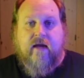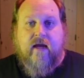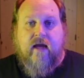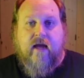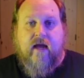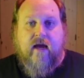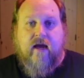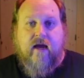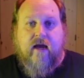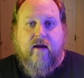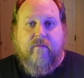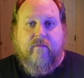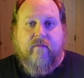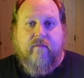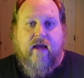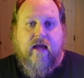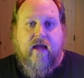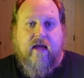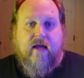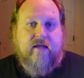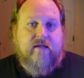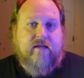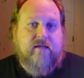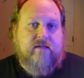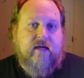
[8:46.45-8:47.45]

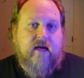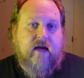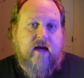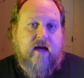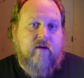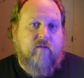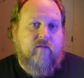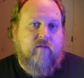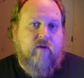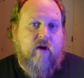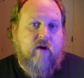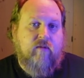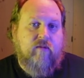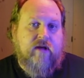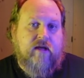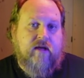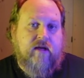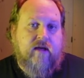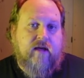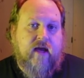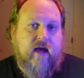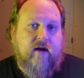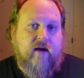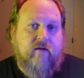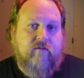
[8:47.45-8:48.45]
While we
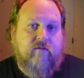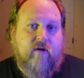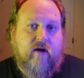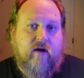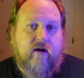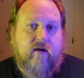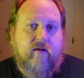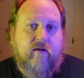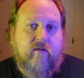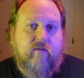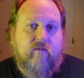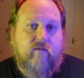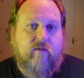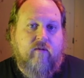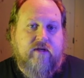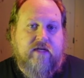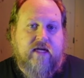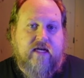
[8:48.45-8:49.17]
kind of we'll